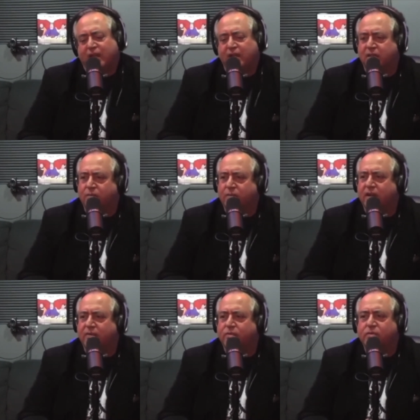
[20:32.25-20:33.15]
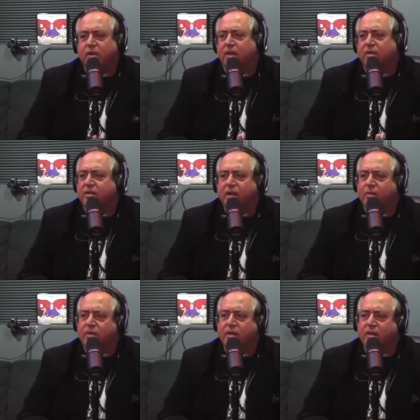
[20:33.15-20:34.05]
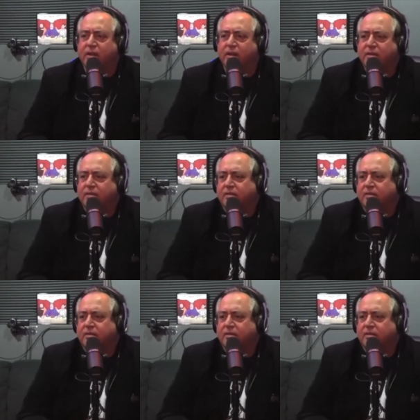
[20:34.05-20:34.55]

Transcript: I said whatever. I don't care what they think.